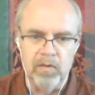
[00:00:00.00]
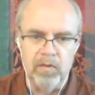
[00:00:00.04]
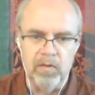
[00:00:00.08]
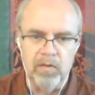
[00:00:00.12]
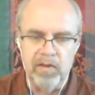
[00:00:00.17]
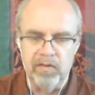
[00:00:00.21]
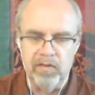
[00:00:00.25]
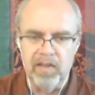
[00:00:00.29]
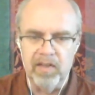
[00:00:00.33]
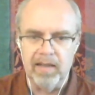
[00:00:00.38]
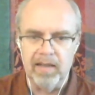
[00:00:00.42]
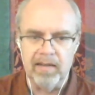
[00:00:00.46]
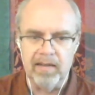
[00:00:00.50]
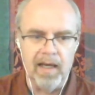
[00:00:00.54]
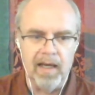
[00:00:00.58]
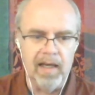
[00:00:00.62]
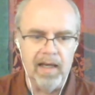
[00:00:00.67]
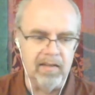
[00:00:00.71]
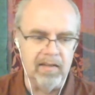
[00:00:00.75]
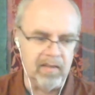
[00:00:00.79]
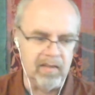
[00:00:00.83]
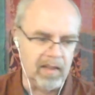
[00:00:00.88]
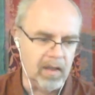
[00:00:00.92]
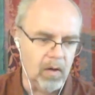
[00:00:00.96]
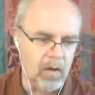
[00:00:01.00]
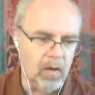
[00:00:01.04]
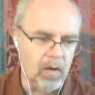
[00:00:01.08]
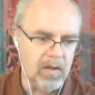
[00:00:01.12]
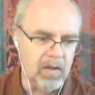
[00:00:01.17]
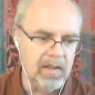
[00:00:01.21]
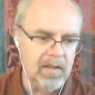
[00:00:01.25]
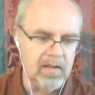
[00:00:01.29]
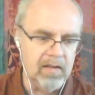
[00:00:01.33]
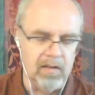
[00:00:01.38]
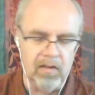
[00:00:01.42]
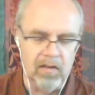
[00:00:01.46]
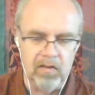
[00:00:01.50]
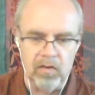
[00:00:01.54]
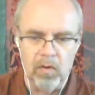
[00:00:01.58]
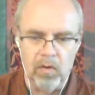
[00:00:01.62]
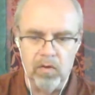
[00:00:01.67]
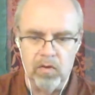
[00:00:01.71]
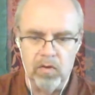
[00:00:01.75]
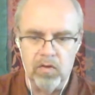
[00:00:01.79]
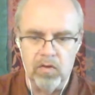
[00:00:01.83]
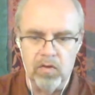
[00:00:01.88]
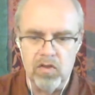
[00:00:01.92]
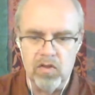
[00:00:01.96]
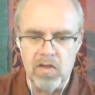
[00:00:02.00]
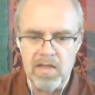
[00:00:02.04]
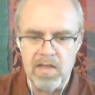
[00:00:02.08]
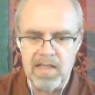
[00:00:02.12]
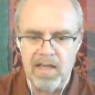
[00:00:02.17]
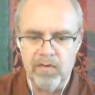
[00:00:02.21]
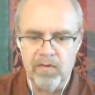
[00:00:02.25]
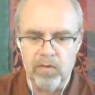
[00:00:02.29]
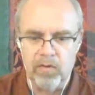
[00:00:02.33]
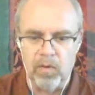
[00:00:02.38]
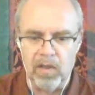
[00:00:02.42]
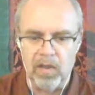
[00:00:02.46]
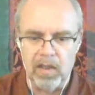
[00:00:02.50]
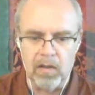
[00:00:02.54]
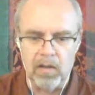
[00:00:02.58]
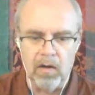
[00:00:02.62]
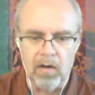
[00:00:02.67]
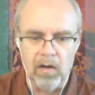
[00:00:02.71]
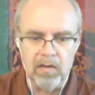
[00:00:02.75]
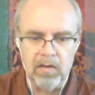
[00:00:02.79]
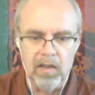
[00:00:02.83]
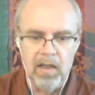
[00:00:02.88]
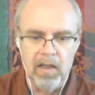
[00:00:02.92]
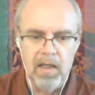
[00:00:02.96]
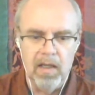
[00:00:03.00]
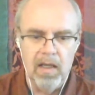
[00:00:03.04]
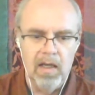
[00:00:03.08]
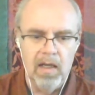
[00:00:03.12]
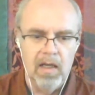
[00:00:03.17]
with data, it's recorded. So you just have to record